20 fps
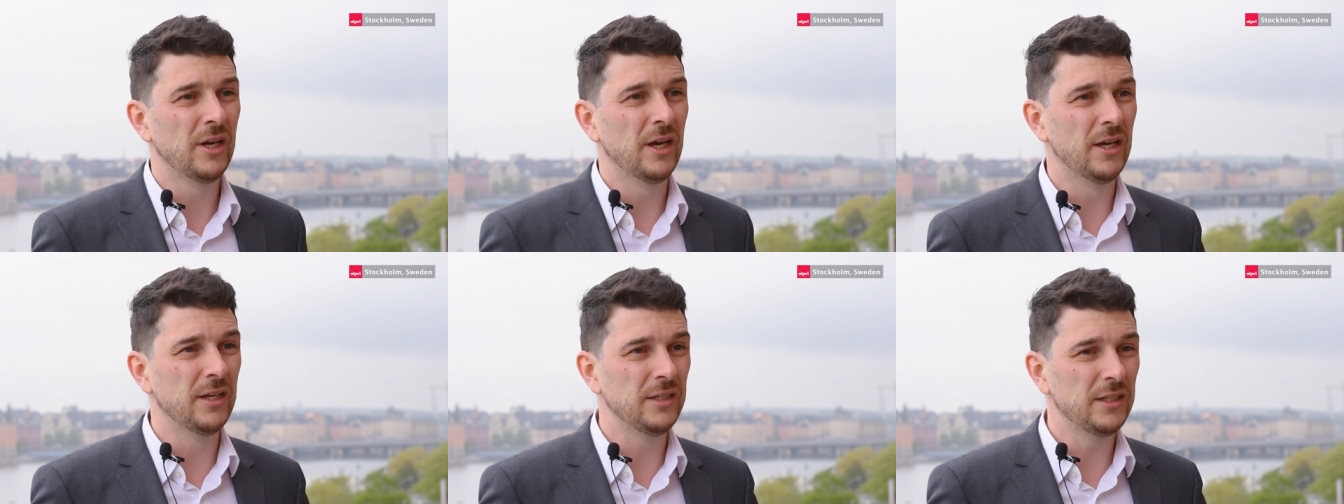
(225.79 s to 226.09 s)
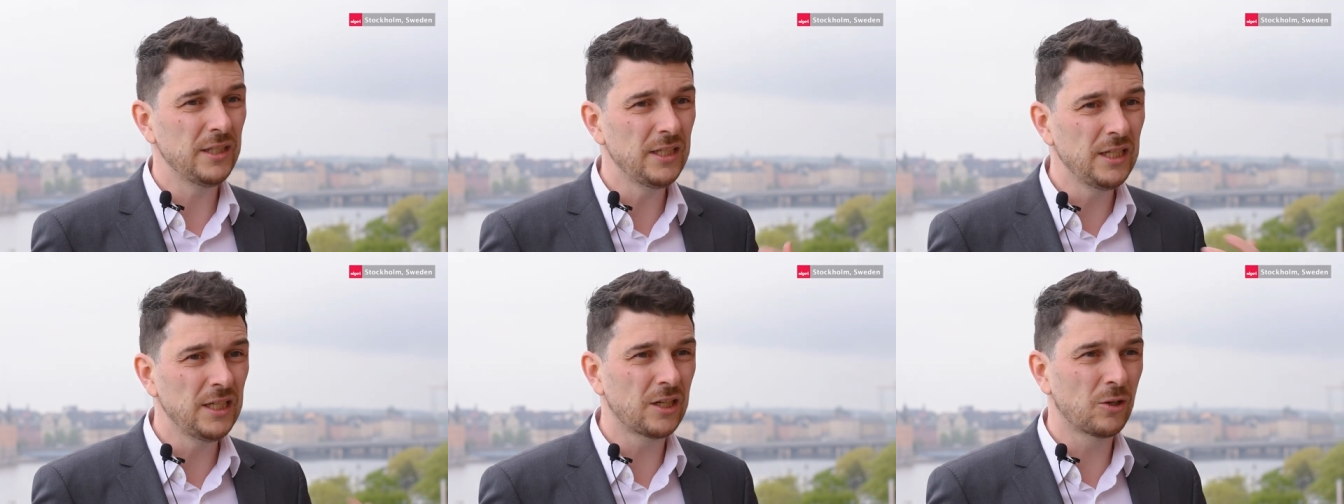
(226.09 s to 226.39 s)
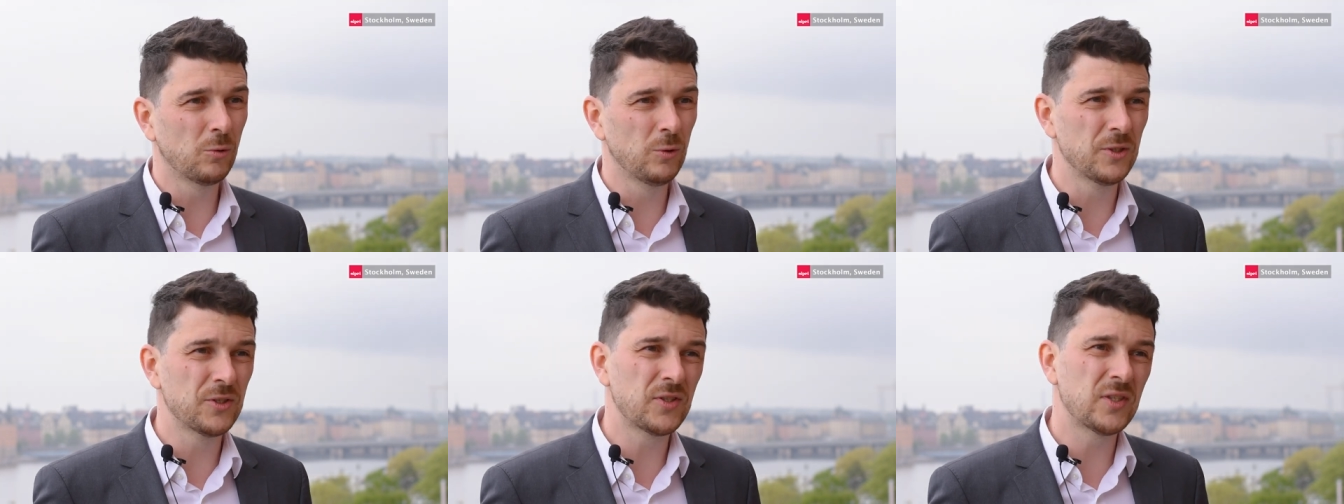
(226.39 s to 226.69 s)
an
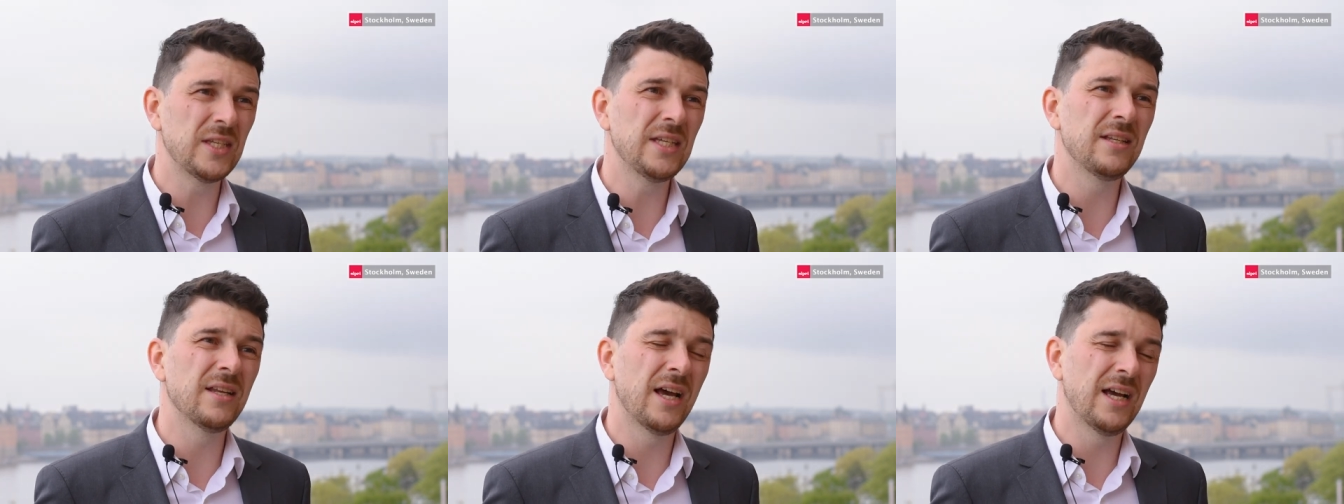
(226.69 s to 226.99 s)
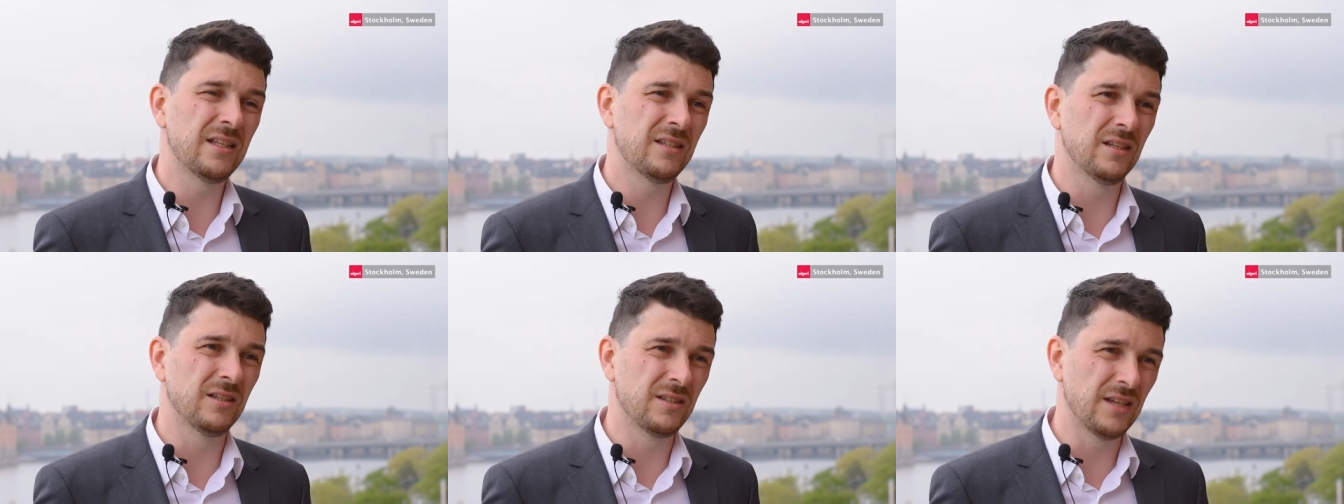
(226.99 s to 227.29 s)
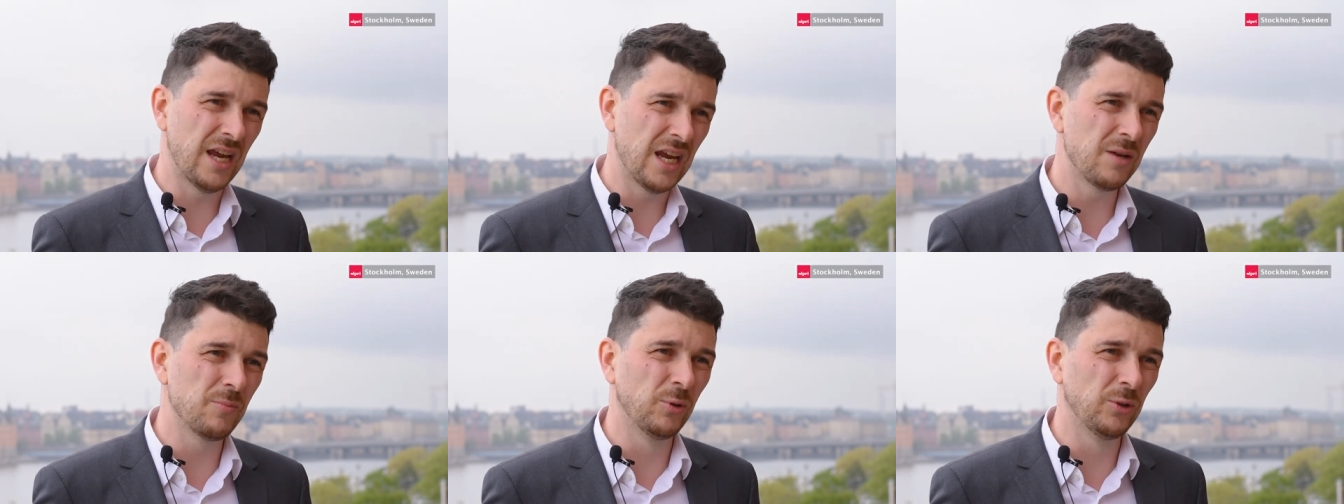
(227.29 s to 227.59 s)
equal seat at the
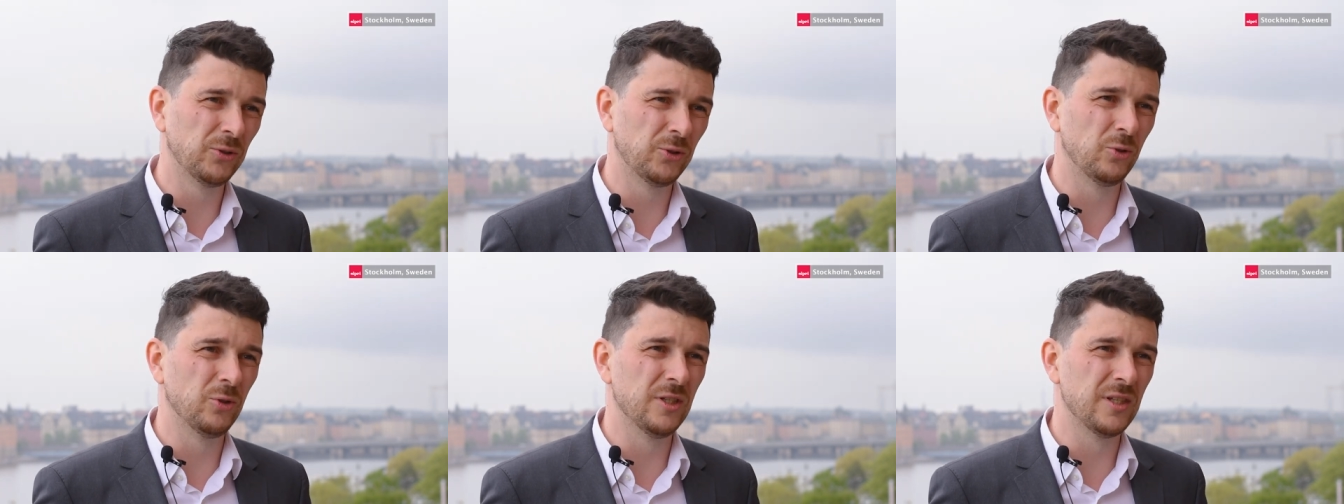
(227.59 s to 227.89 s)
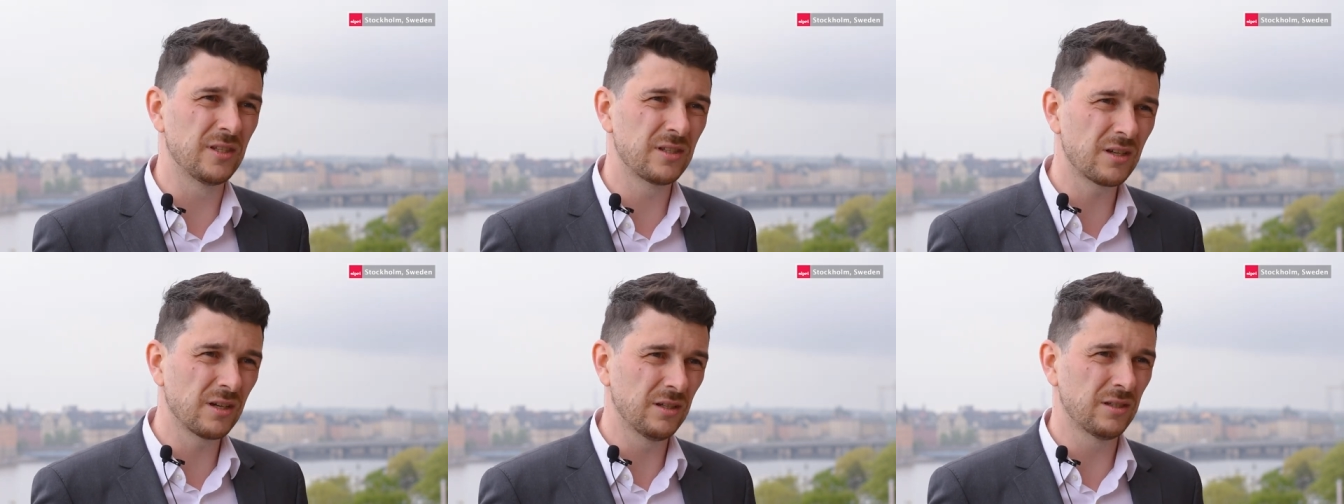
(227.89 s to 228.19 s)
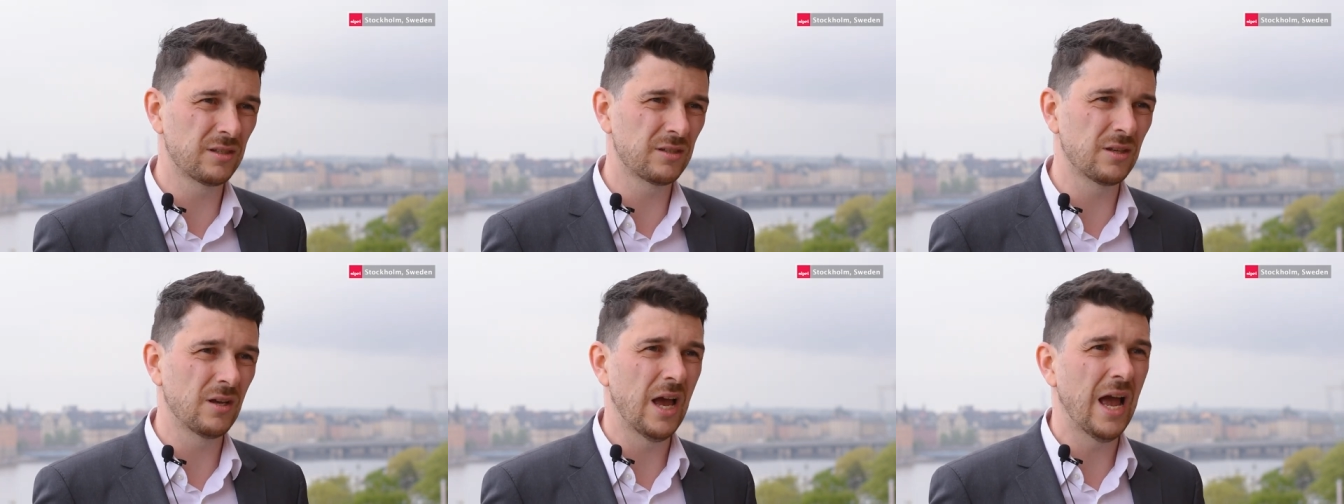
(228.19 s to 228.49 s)
table to
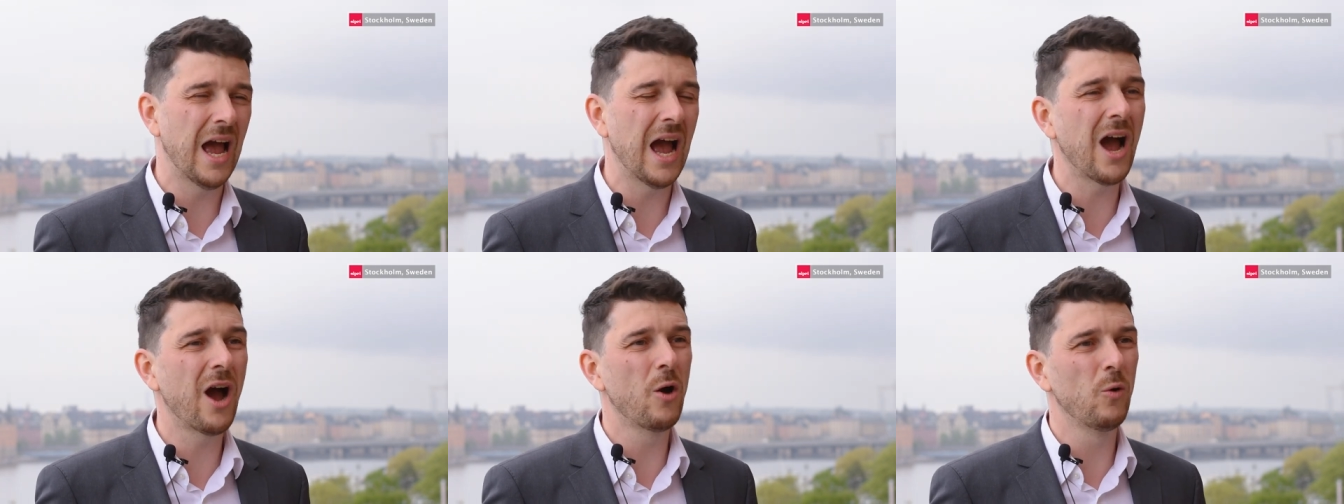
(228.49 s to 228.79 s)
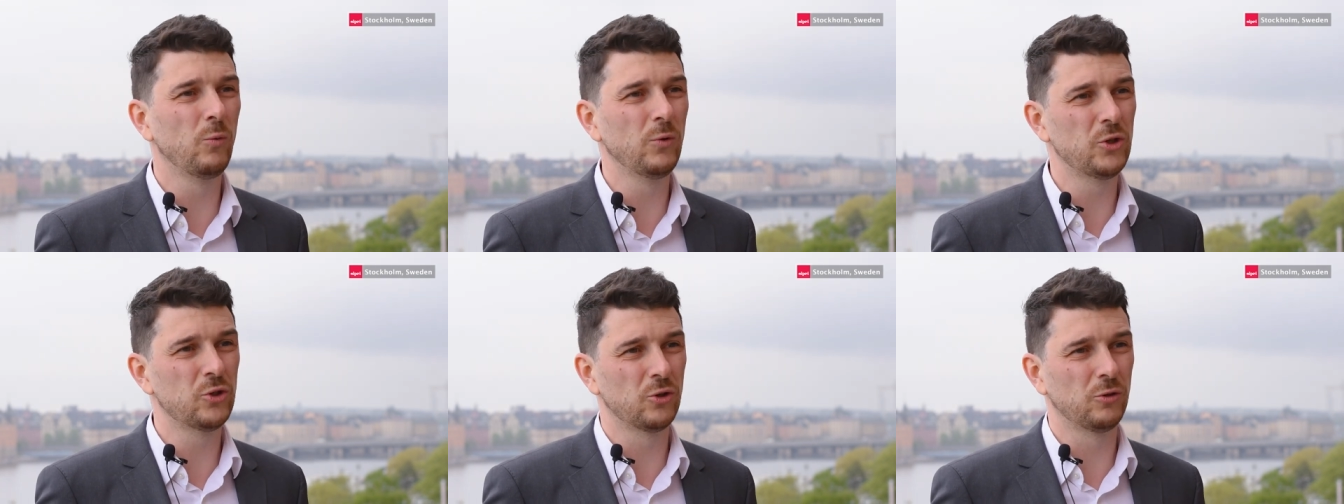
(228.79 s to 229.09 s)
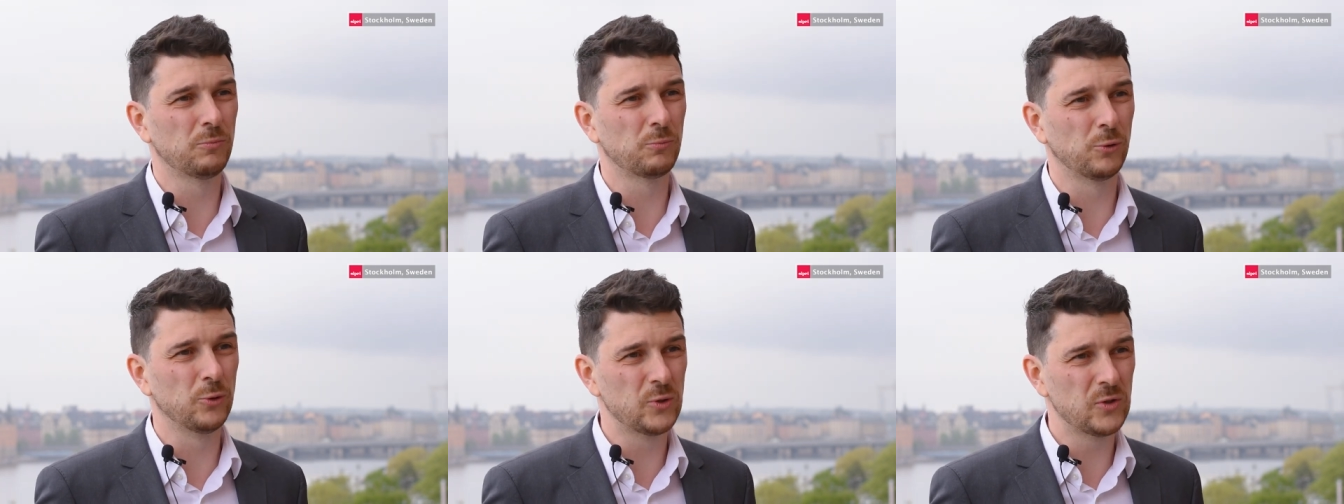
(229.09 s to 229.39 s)
discuss how we
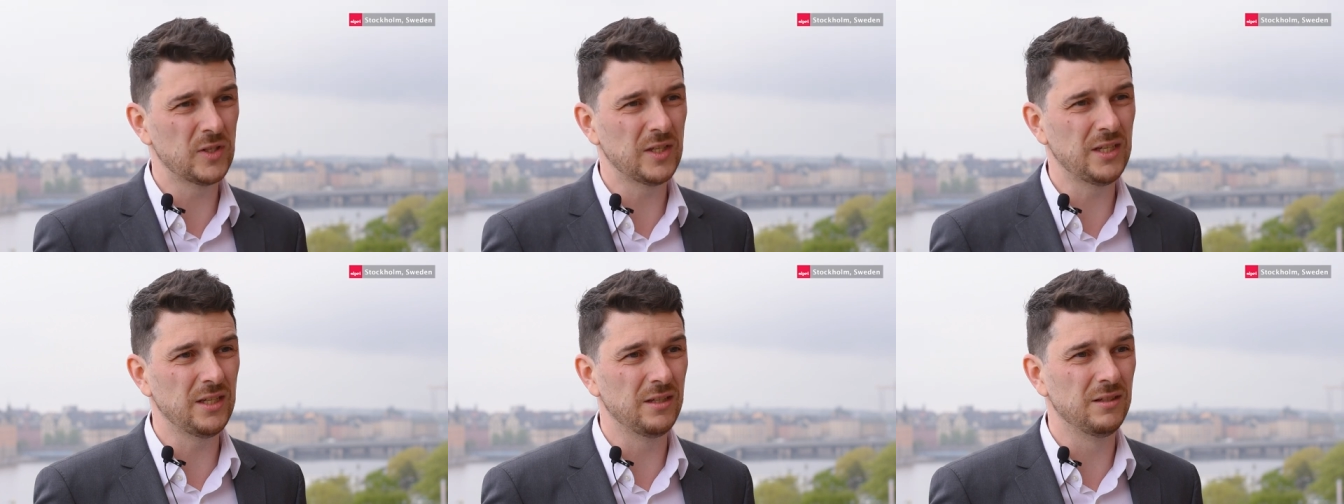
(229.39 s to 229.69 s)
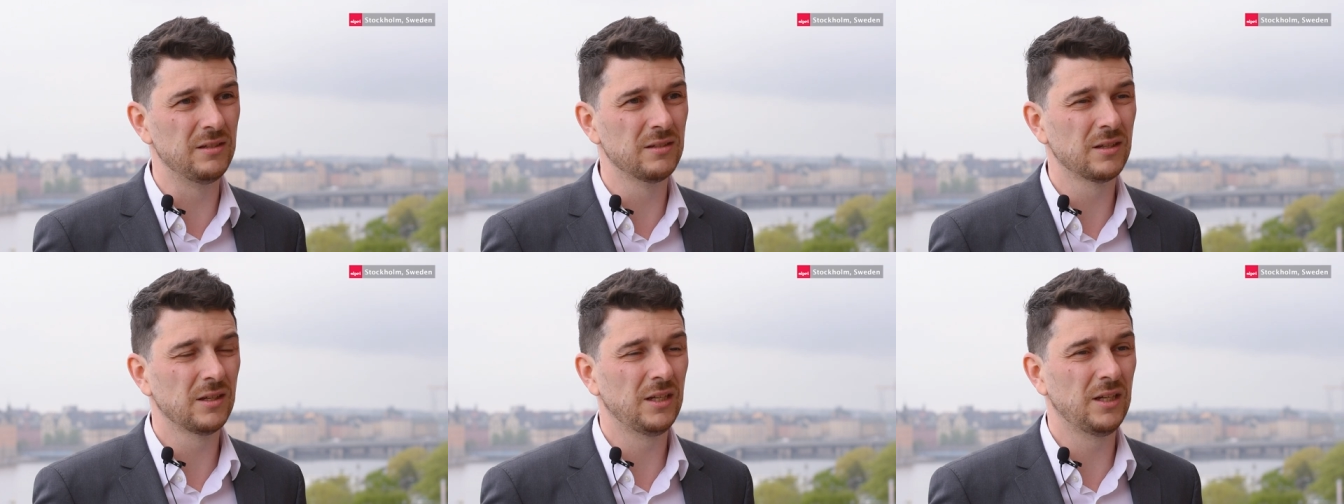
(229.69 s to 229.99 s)
should proceed